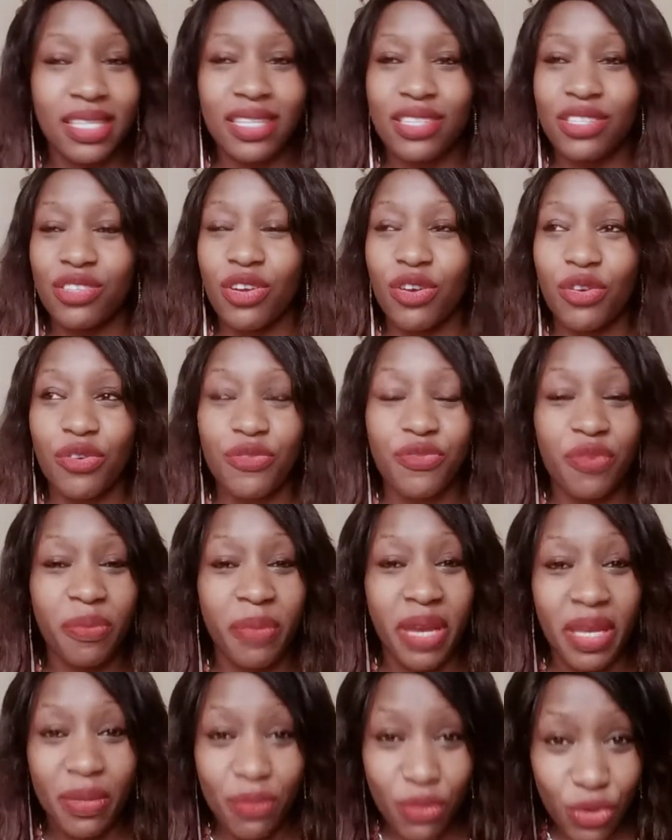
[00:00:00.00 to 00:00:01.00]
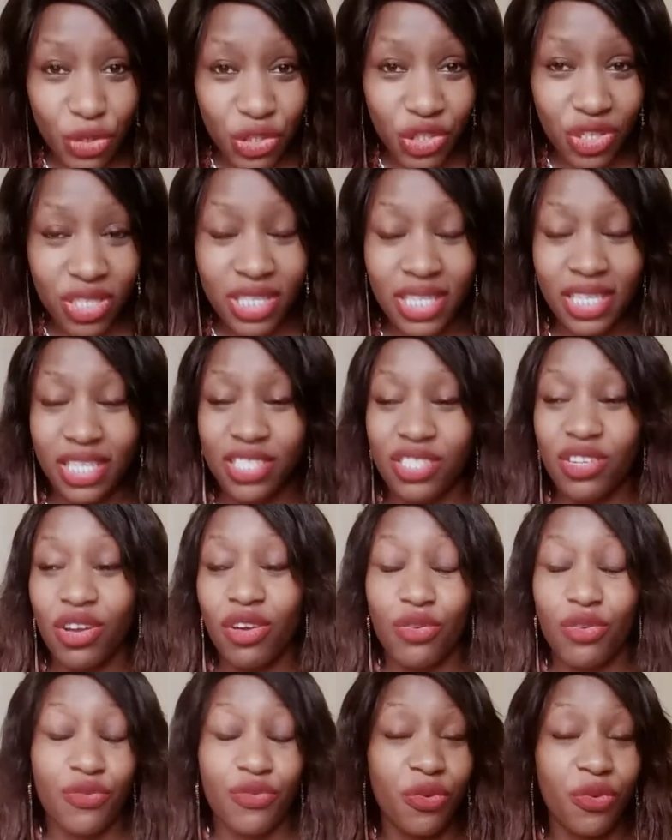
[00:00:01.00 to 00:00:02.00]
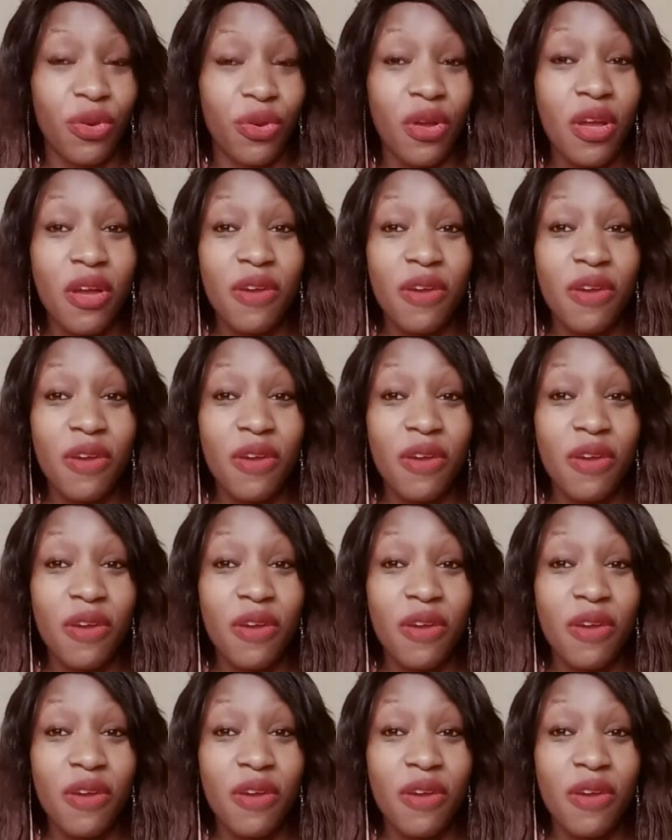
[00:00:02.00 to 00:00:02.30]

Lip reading: it is not good for my emotions, it is not good